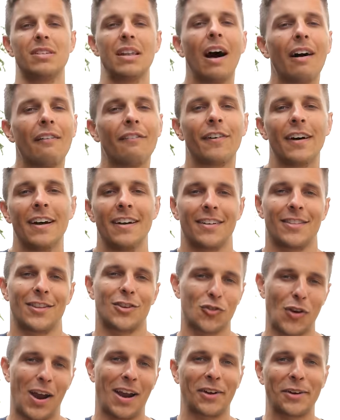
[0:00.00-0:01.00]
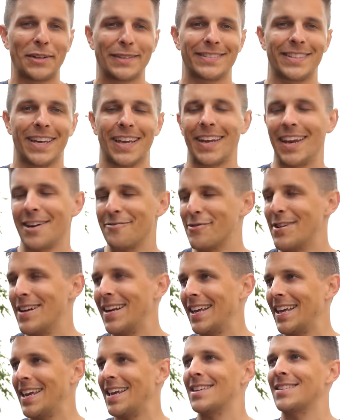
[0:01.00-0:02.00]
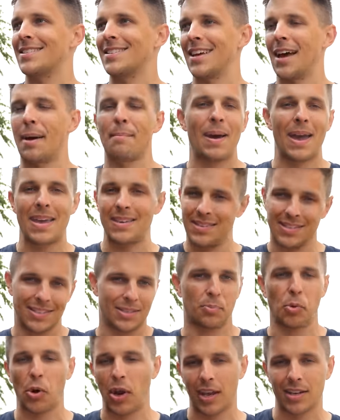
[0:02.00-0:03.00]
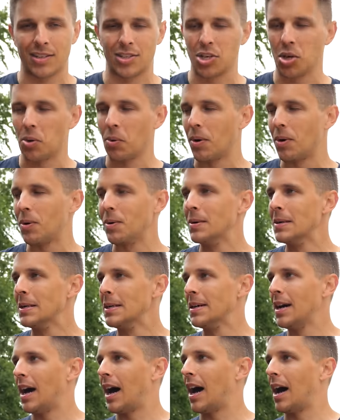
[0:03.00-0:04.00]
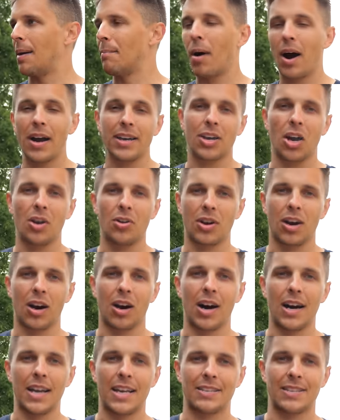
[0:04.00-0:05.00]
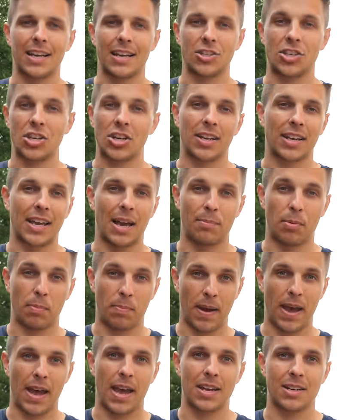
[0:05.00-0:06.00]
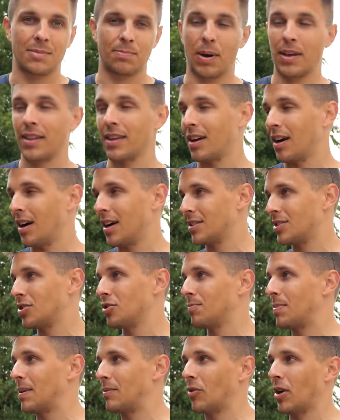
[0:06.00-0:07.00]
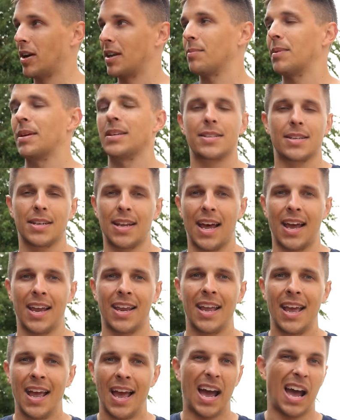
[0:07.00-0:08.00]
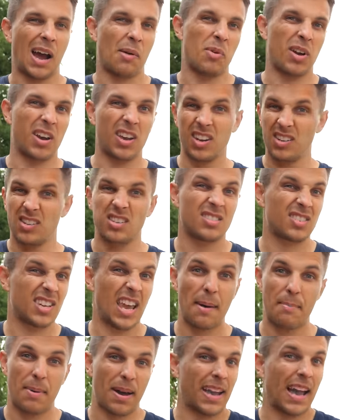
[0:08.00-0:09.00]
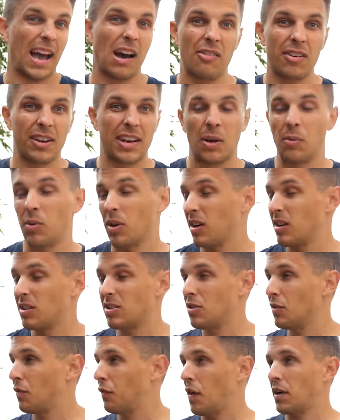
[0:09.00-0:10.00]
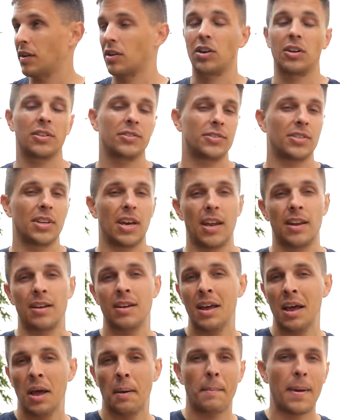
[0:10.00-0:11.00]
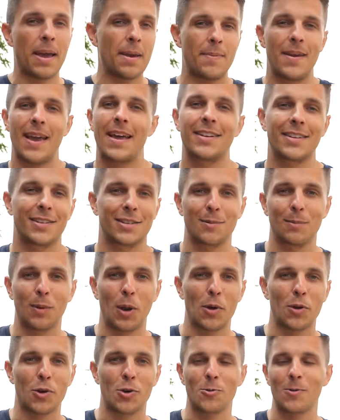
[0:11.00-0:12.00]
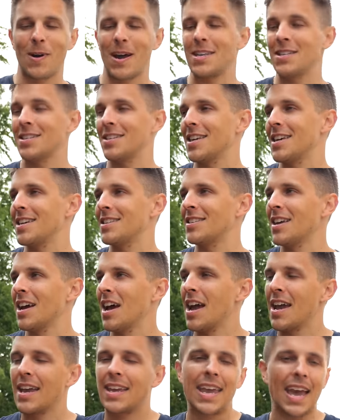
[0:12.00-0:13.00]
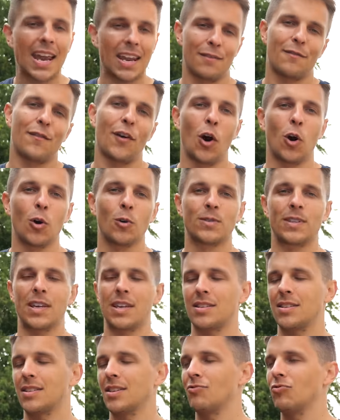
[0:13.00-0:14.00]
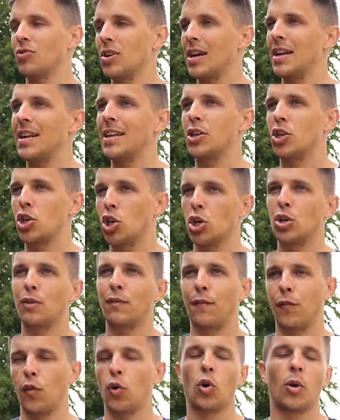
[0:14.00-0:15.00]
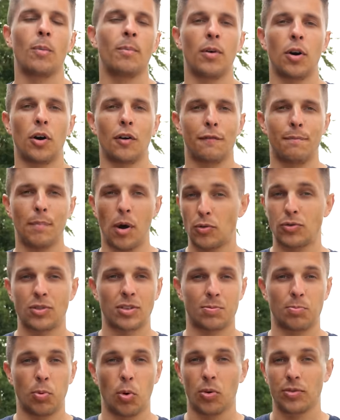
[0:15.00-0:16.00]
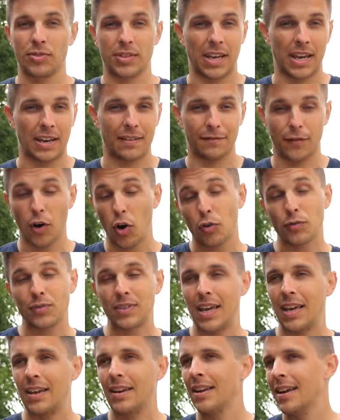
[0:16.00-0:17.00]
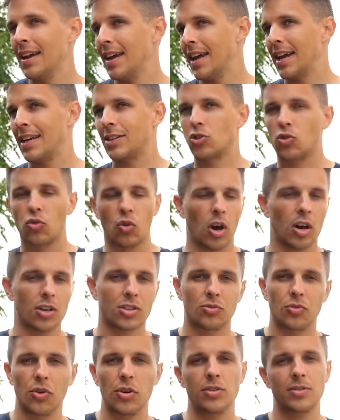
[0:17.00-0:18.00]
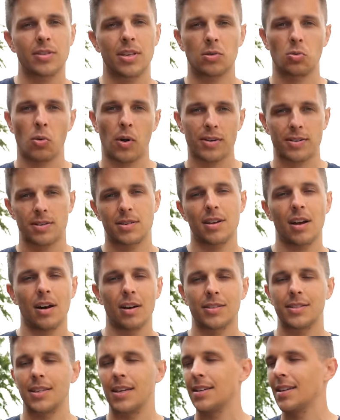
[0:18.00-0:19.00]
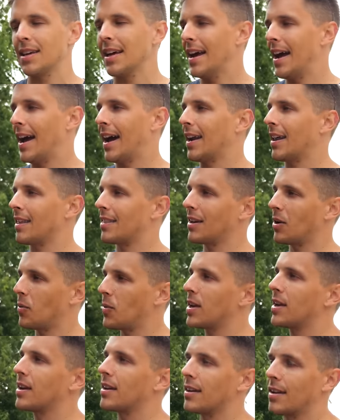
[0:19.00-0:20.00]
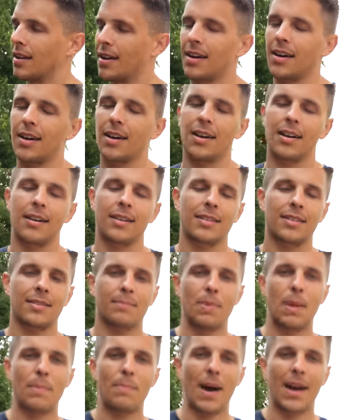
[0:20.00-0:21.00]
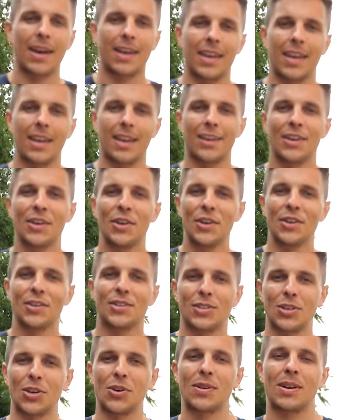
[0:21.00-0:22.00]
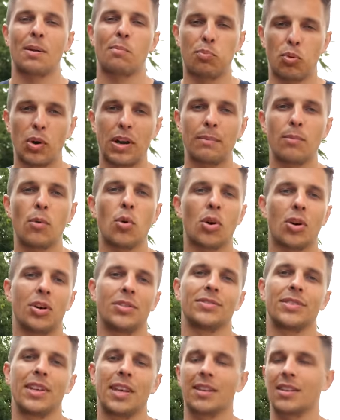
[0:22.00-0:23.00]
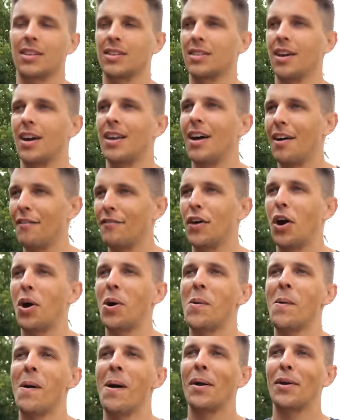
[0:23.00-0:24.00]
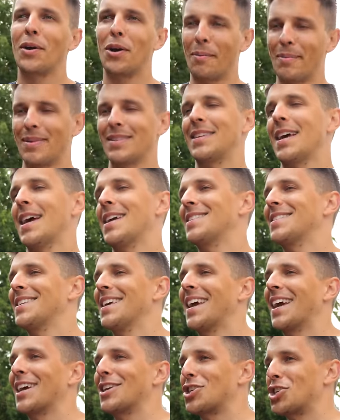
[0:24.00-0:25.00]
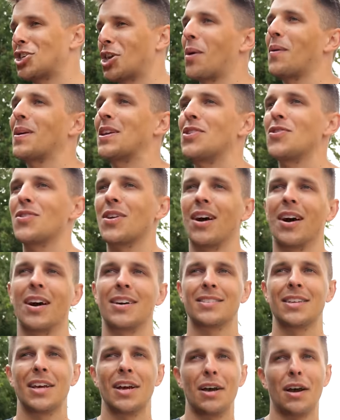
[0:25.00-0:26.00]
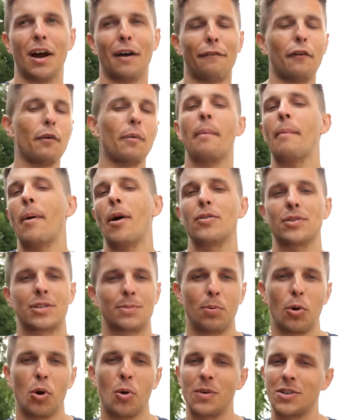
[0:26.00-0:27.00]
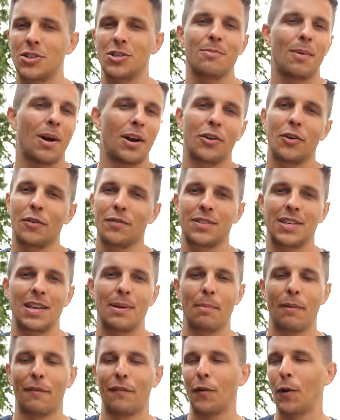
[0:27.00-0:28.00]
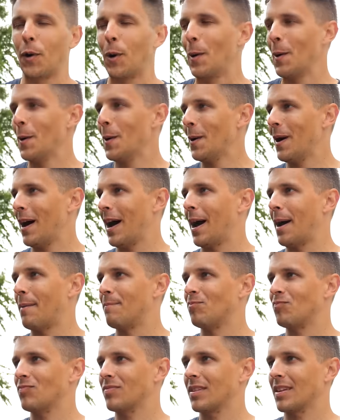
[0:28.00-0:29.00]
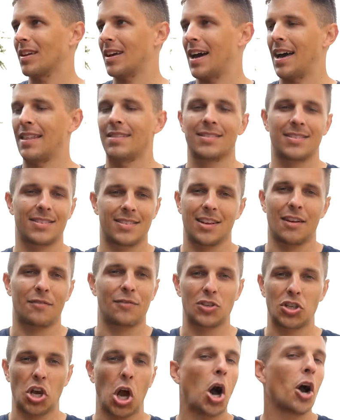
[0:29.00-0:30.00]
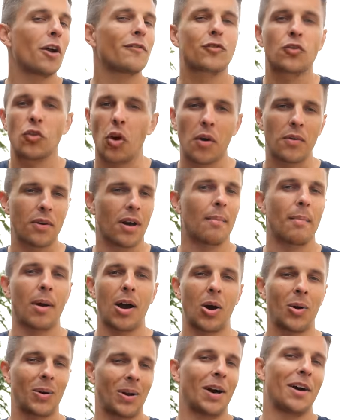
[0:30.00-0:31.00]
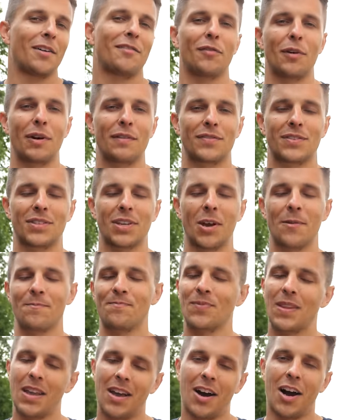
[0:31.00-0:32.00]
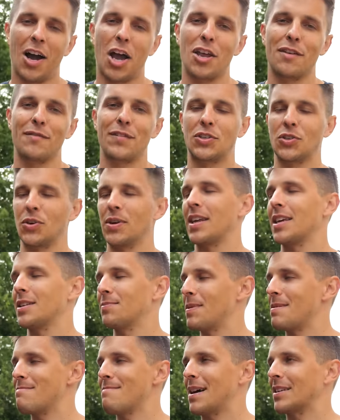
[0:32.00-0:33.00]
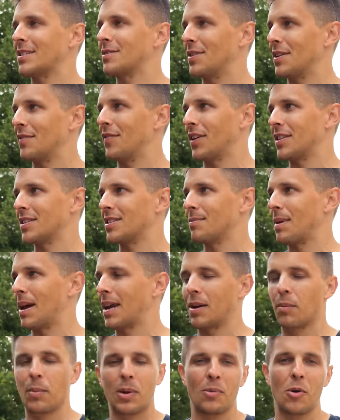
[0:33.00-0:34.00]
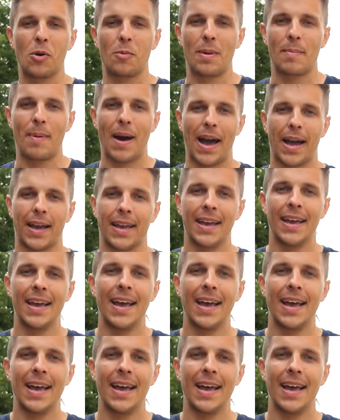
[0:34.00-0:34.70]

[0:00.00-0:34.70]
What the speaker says: love the track content. It really is amazing to bring it to you all. My go-kart is actually gonna get prepared by the guys who've been running me today. And we're gonna just get back out in it. We're gonna do fun content, maybe enter some local races, get involved. It's a really good form of motorsport to get involved in. It's grassroots, it's where I started. And I think we can be back here soon and bring more content, because I love the whole commentating and showing you guys a form of motorsport which you might not have seen before, and the stuff which I've grown up my whole life with. So I hope you've enjoyed it. It's been massively fun to make, and we will be back.